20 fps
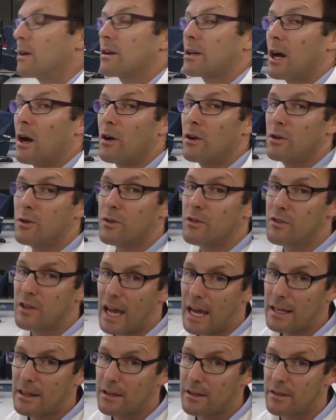go and do
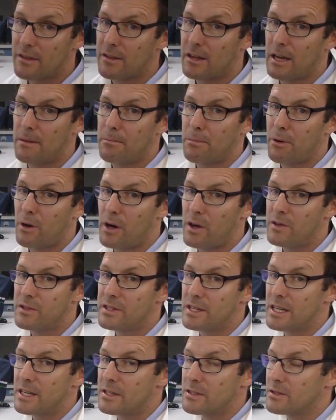exactly the same
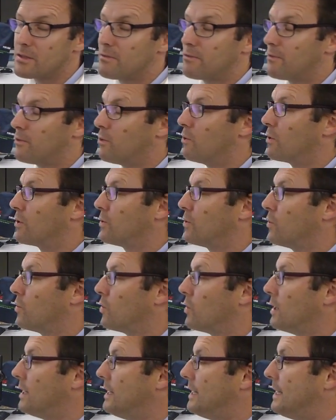process for
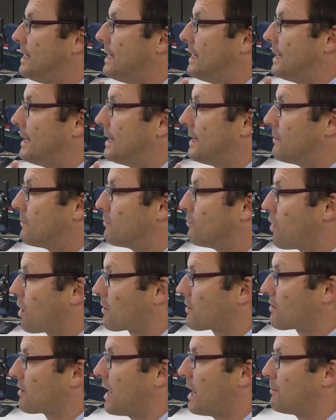your
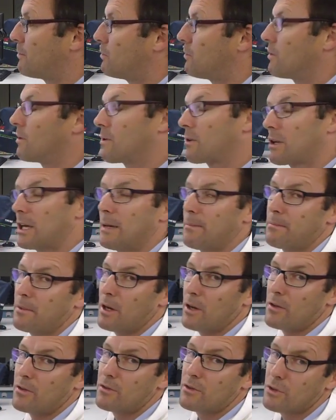rock sample. Keep
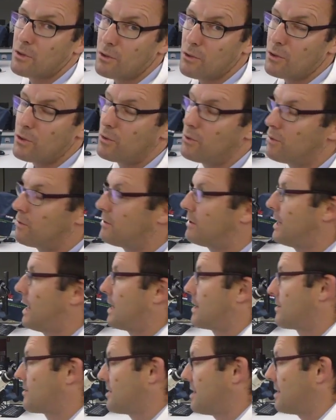those two
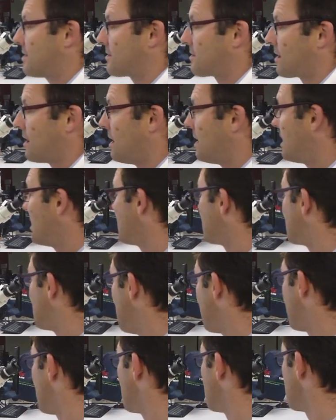data sets
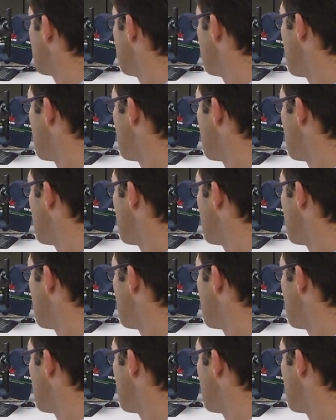separate.